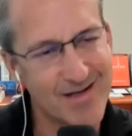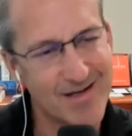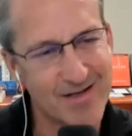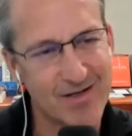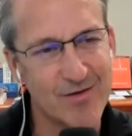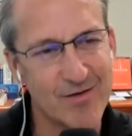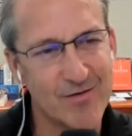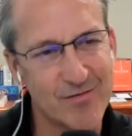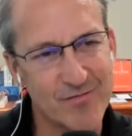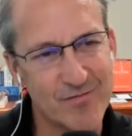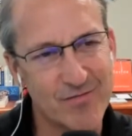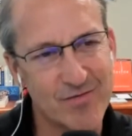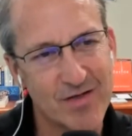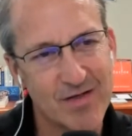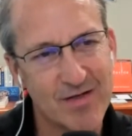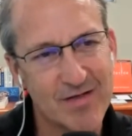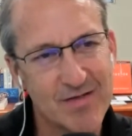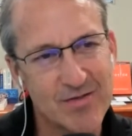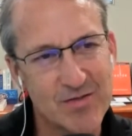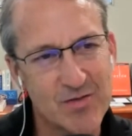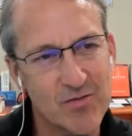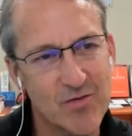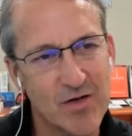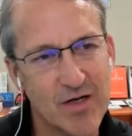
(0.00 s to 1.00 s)
kind of.
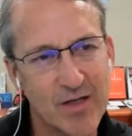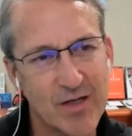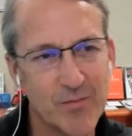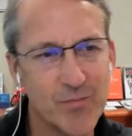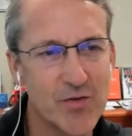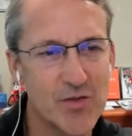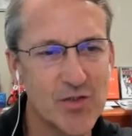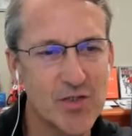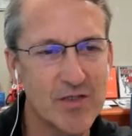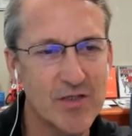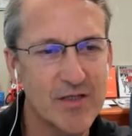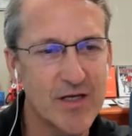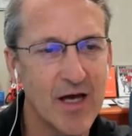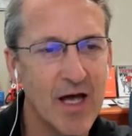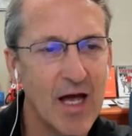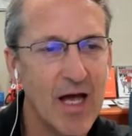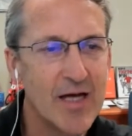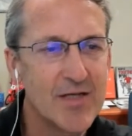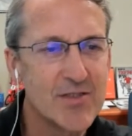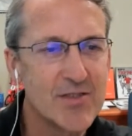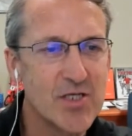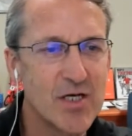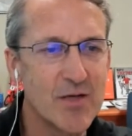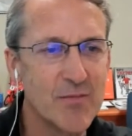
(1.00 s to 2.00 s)
so I appreciate that.
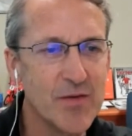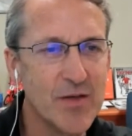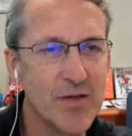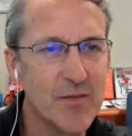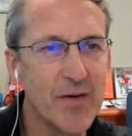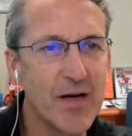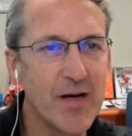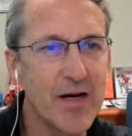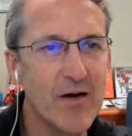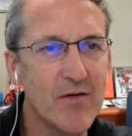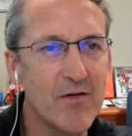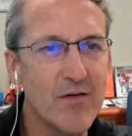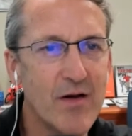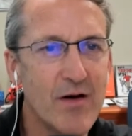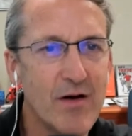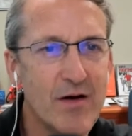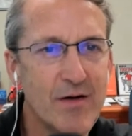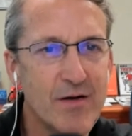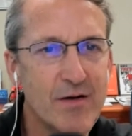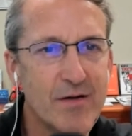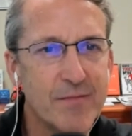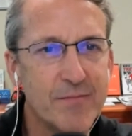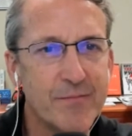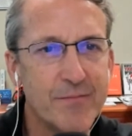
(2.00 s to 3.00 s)
Tell me about,
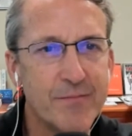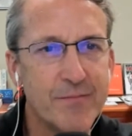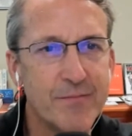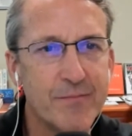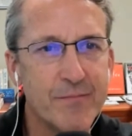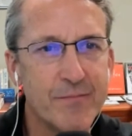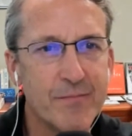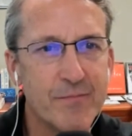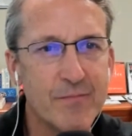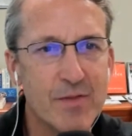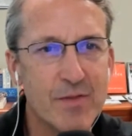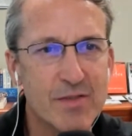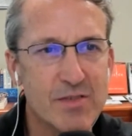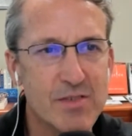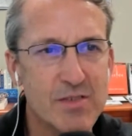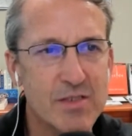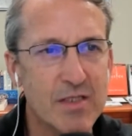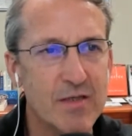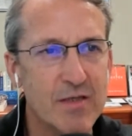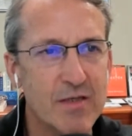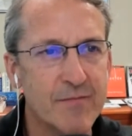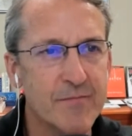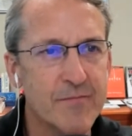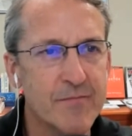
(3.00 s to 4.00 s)
um, let's
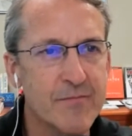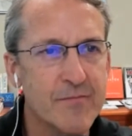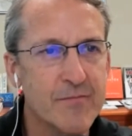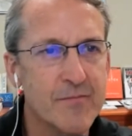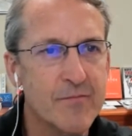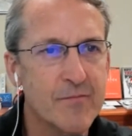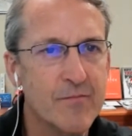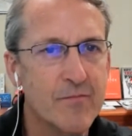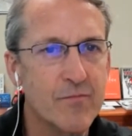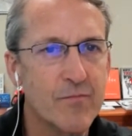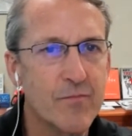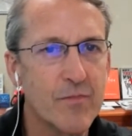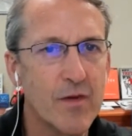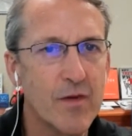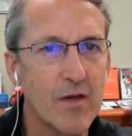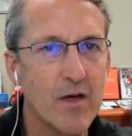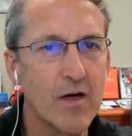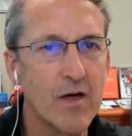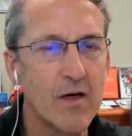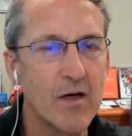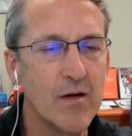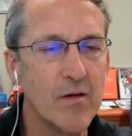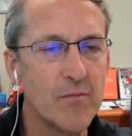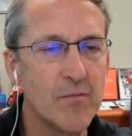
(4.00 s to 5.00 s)
see,
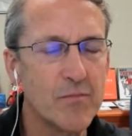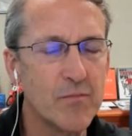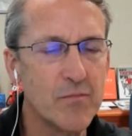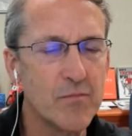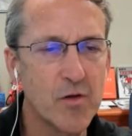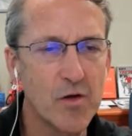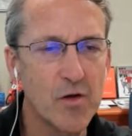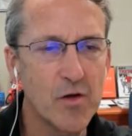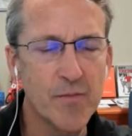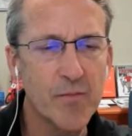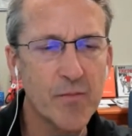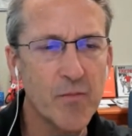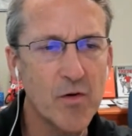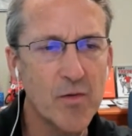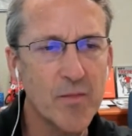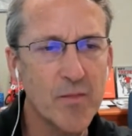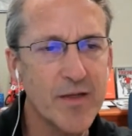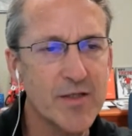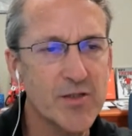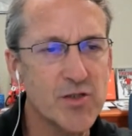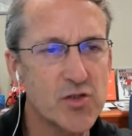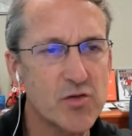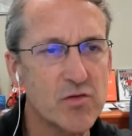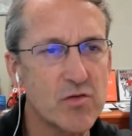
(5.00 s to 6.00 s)
uh, a little bit more
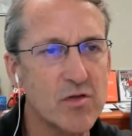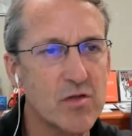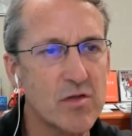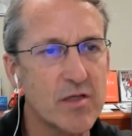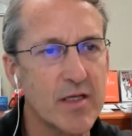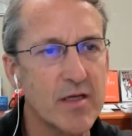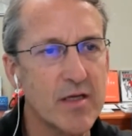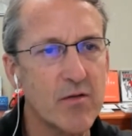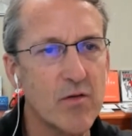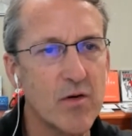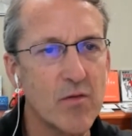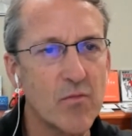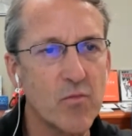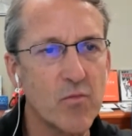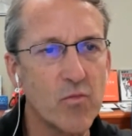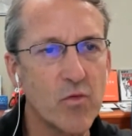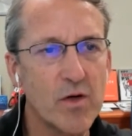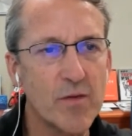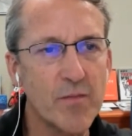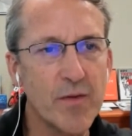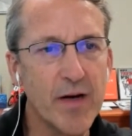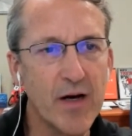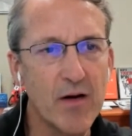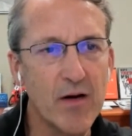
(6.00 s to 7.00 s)
about journaling. Uh,
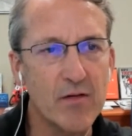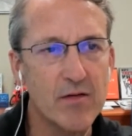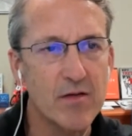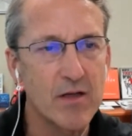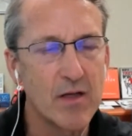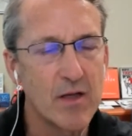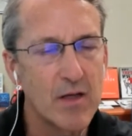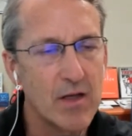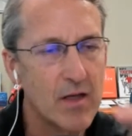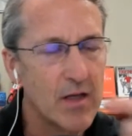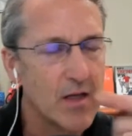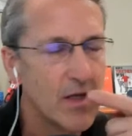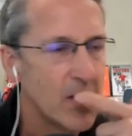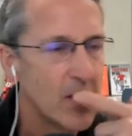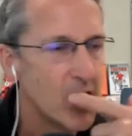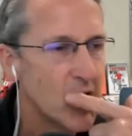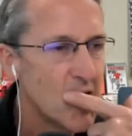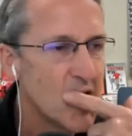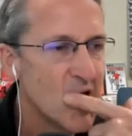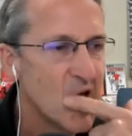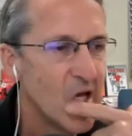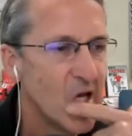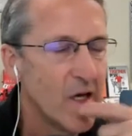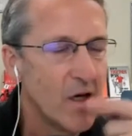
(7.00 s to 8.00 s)
what about,
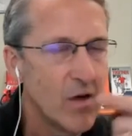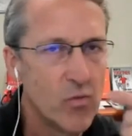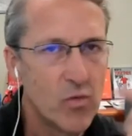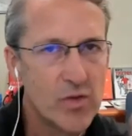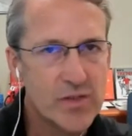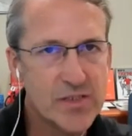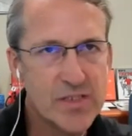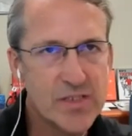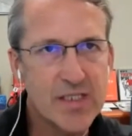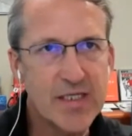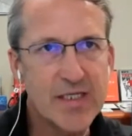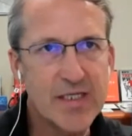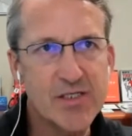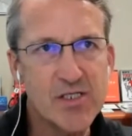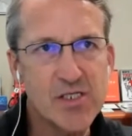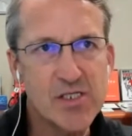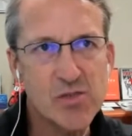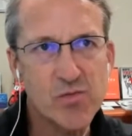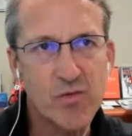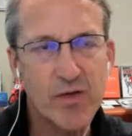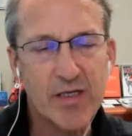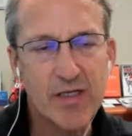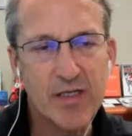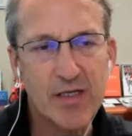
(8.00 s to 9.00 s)
what's the
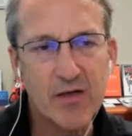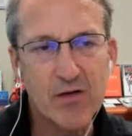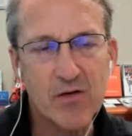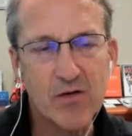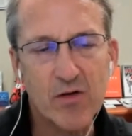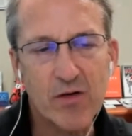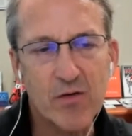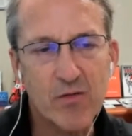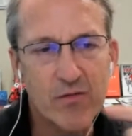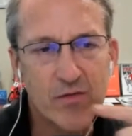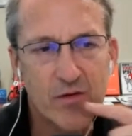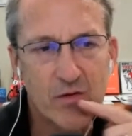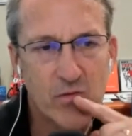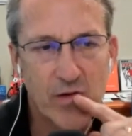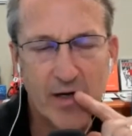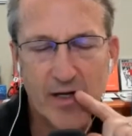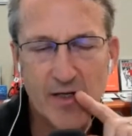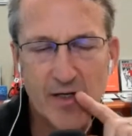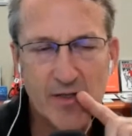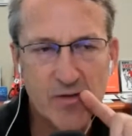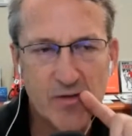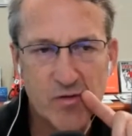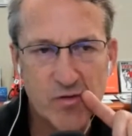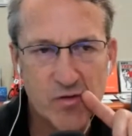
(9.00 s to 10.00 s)
easiest way to get going with a
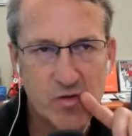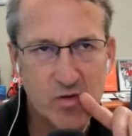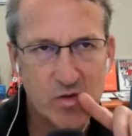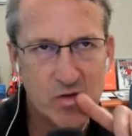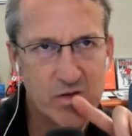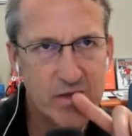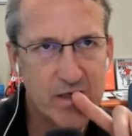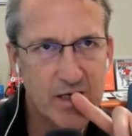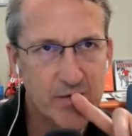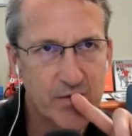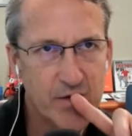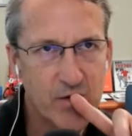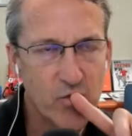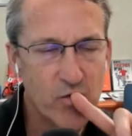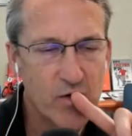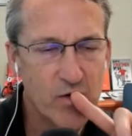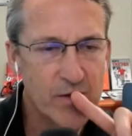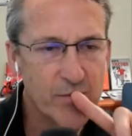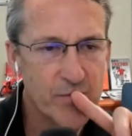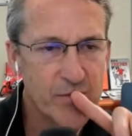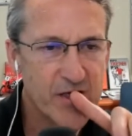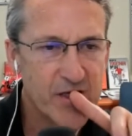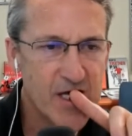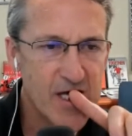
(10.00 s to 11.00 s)
gratitude journal? You got about
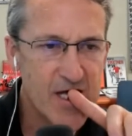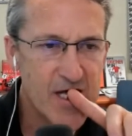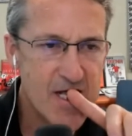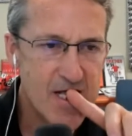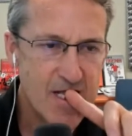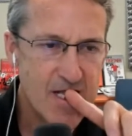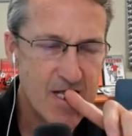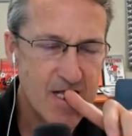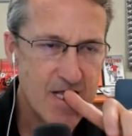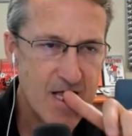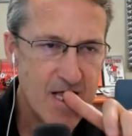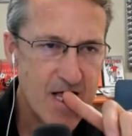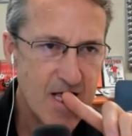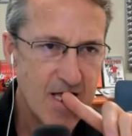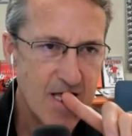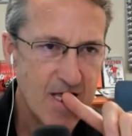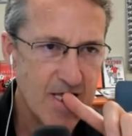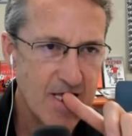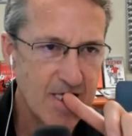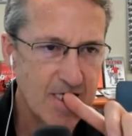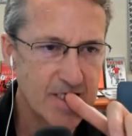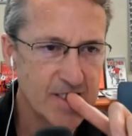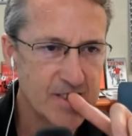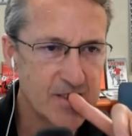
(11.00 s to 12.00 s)
one minute.
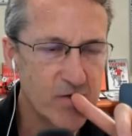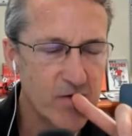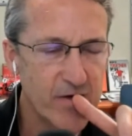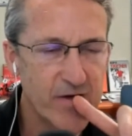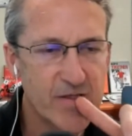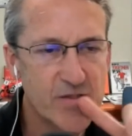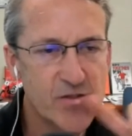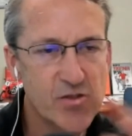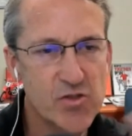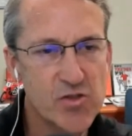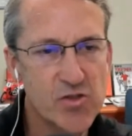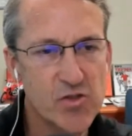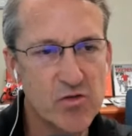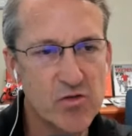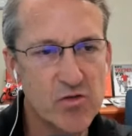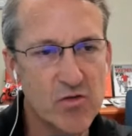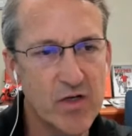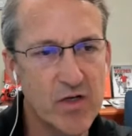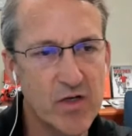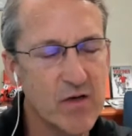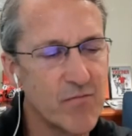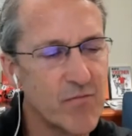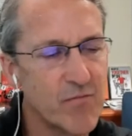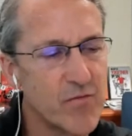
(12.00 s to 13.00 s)
Is a gratitude
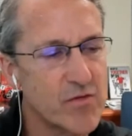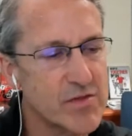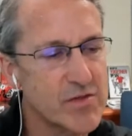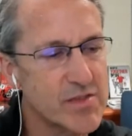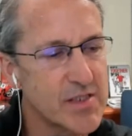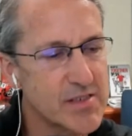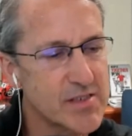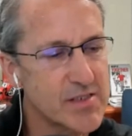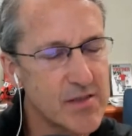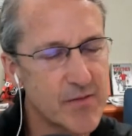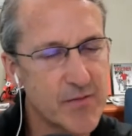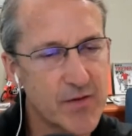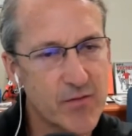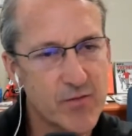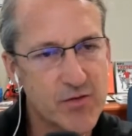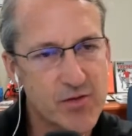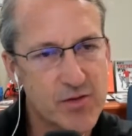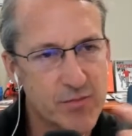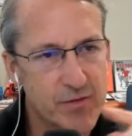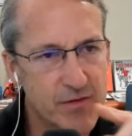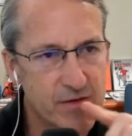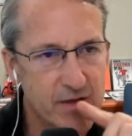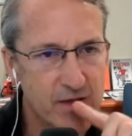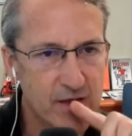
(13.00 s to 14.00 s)
journal helpful? Is that oh. something we
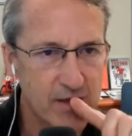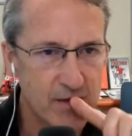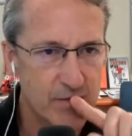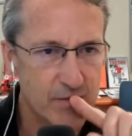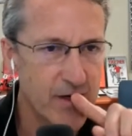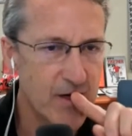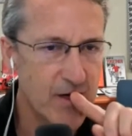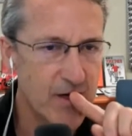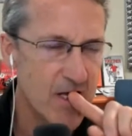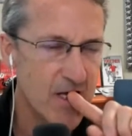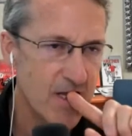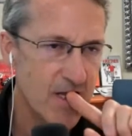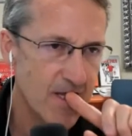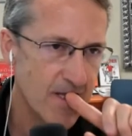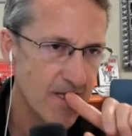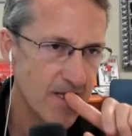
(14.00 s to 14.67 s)
should be thinking about?